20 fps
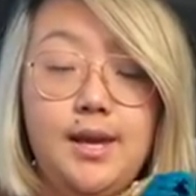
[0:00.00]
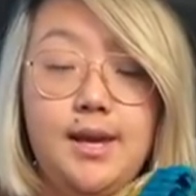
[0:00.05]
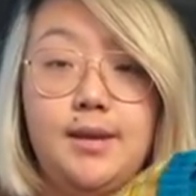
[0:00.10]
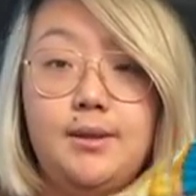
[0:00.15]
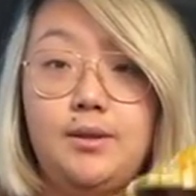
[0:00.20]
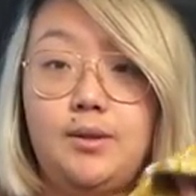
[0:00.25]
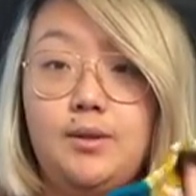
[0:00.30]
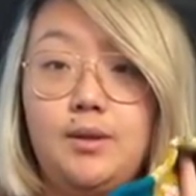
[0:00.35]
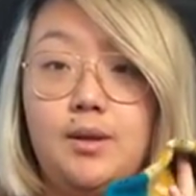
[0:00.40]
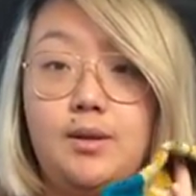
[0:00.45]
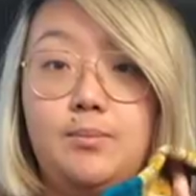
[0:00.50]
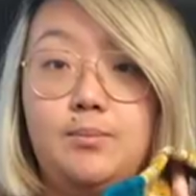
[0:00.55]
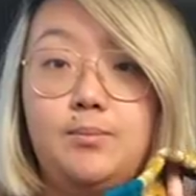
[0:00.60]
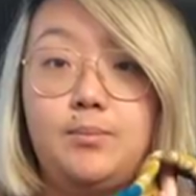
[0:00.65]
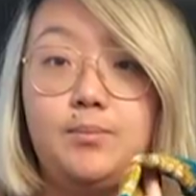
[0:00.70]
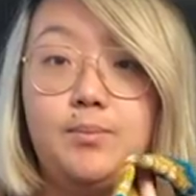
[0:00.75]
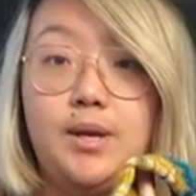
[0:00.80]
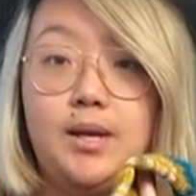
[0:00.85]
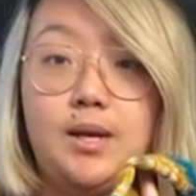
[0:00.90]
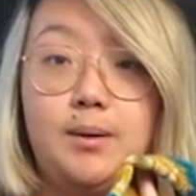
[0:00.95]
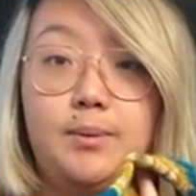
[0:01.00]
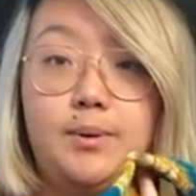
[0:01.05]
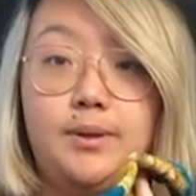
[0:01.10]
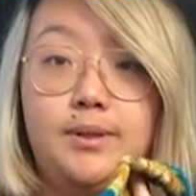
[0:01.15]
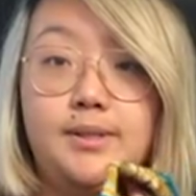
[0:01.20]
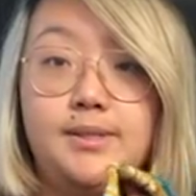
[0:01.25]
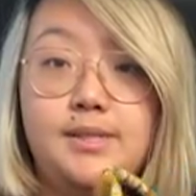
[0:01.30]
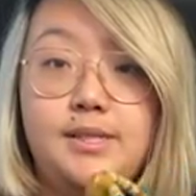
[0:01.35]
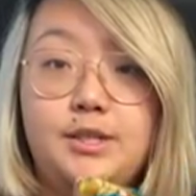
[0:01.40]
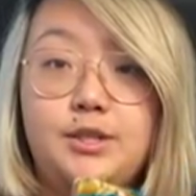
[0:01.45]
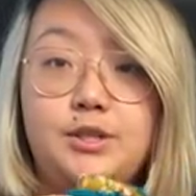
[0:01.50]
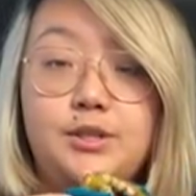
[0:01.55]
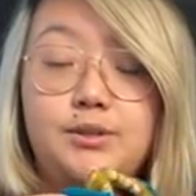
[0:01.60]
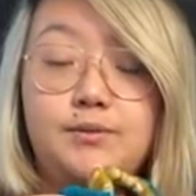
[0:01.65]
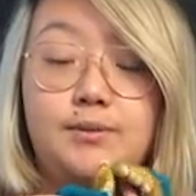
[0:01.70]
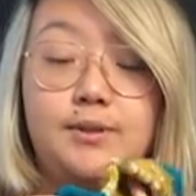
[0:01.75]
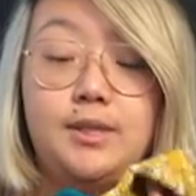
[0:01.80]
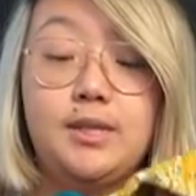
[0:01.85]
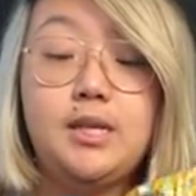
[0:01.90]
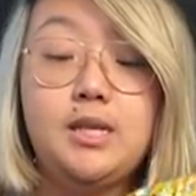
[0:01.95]
and then pick up all the stitches
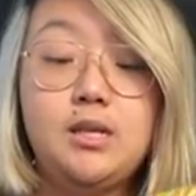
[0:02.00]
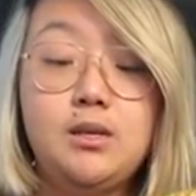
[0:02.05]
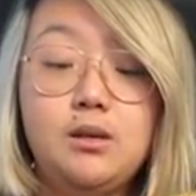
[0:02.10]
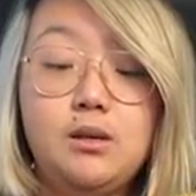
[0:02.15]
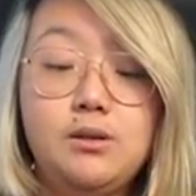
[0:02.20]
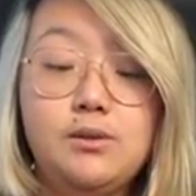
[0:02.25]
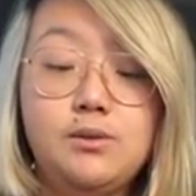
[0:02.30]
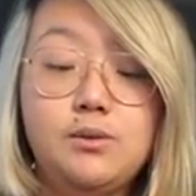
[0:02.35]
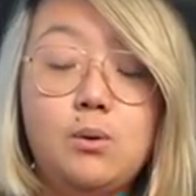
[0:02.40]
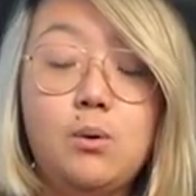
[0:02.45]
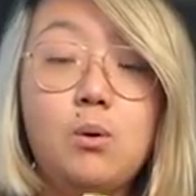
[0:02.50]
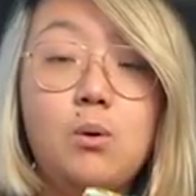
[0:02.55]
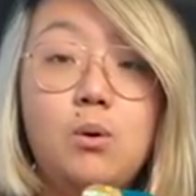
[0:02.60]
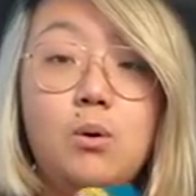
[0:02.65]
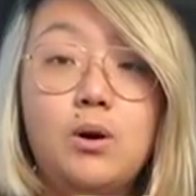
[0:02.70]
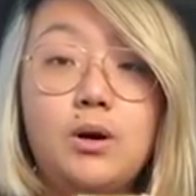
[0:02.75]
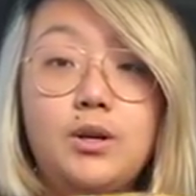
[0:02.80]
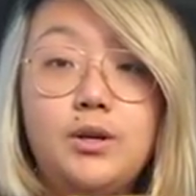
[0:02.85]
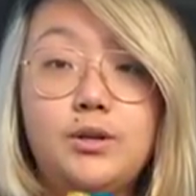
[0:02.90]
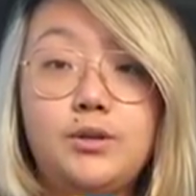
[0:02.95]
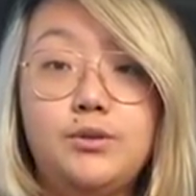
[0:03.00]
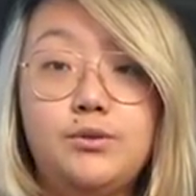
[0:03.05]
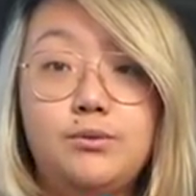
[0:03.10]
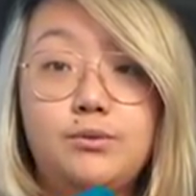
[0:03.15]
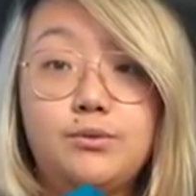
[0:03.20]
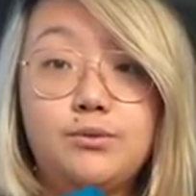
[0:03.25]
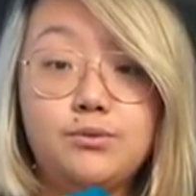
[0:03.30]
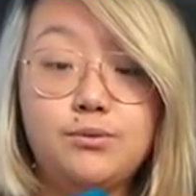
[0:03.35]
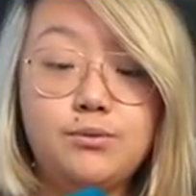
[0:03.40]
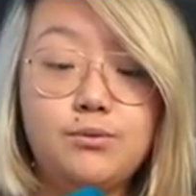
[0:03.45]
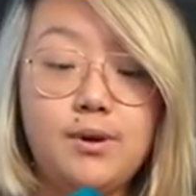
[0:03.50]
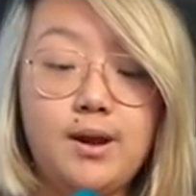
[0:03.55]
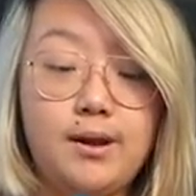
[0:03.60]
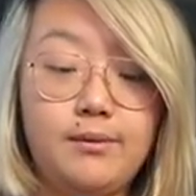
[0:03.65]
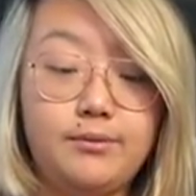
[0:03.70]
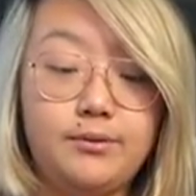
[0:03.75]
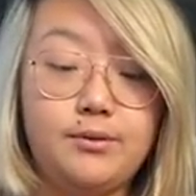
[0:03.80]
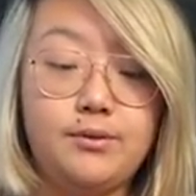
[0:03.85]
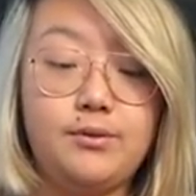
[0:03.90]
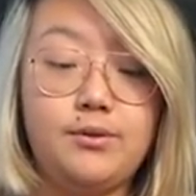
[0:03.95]
for the heels, or you can do a true
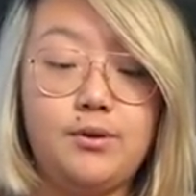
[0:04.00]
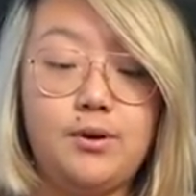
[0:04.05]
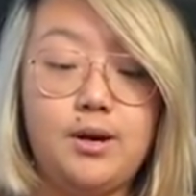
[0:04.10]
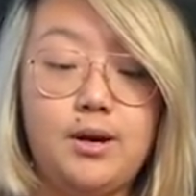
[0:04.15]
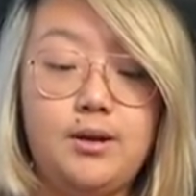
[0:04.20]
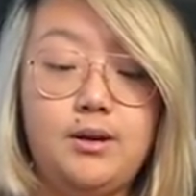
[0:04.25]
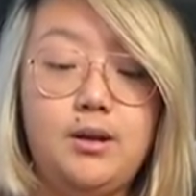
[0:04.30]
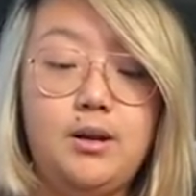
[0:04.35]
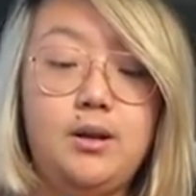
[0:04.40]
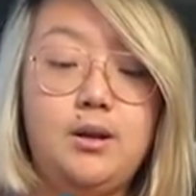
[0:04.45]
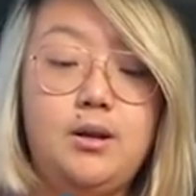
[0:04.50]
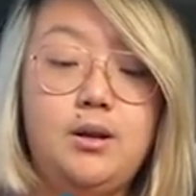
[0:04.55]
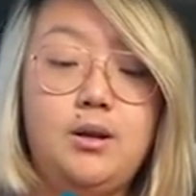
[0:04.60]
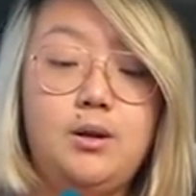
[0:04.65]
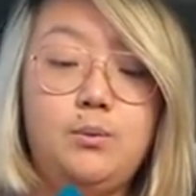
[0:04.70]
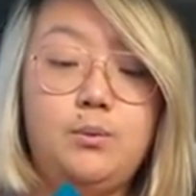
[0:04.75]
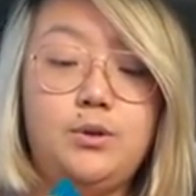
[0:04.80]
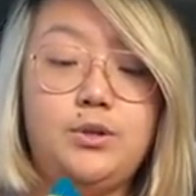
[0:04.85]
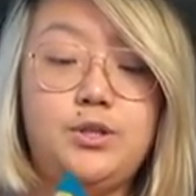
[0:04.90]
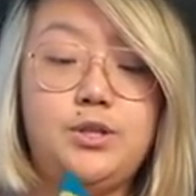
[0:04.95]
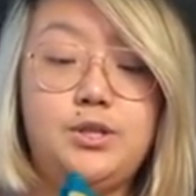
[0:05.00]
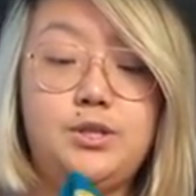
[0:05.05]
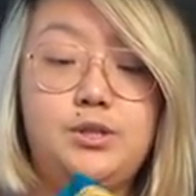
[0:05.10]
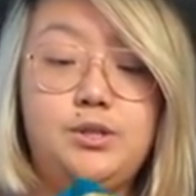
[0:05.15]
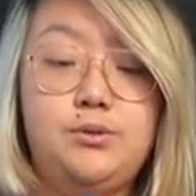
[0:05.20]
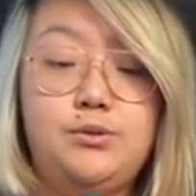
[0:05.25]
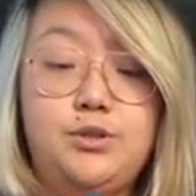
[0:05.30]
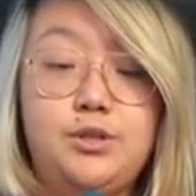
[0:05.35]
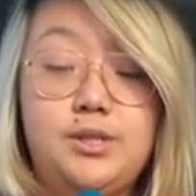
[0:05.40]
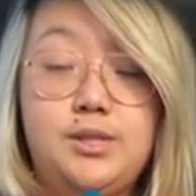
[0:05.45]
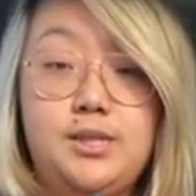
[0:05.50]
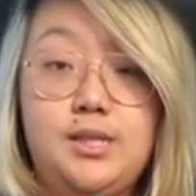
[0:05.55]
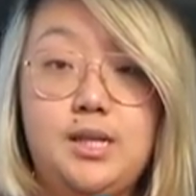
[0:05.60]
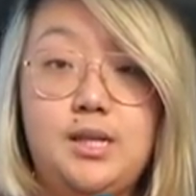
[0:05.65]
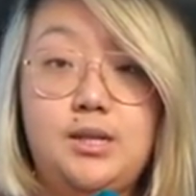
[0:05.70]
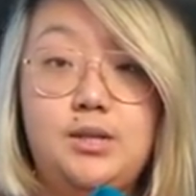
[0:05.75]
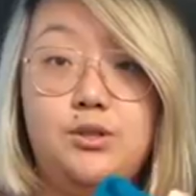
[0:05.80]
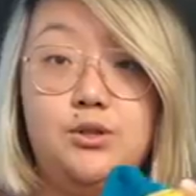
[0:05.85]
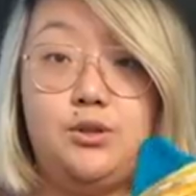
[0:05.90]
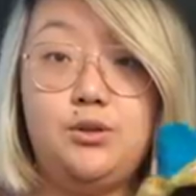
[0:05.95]
afterthought, which is you just
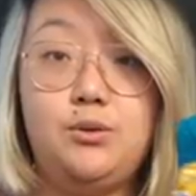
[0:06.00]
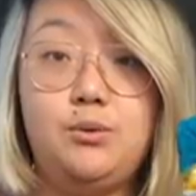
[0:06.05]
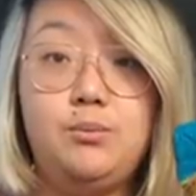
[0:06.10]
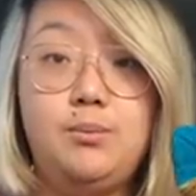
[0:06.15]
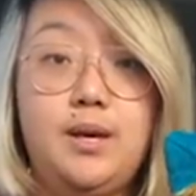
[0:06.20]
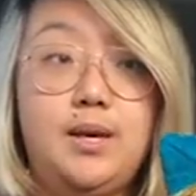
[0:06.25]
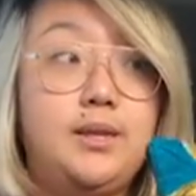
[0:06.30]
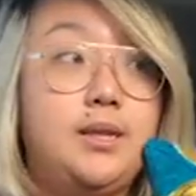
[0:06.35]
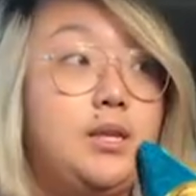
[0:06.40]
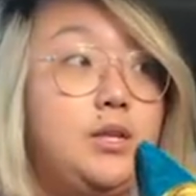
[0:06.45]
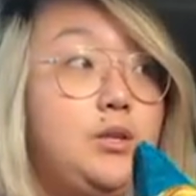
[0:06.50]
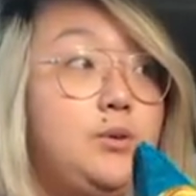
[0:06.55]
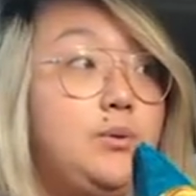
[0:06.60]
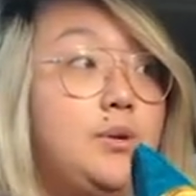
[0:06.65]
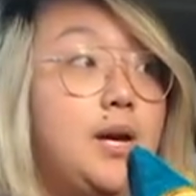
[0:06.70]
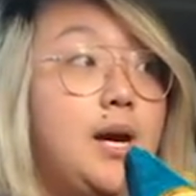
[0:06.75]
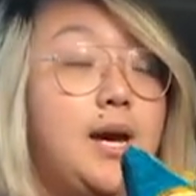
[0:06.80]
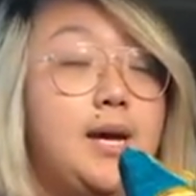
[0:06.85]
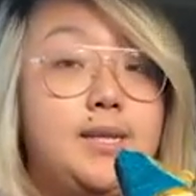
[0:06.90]
knit a tube and then you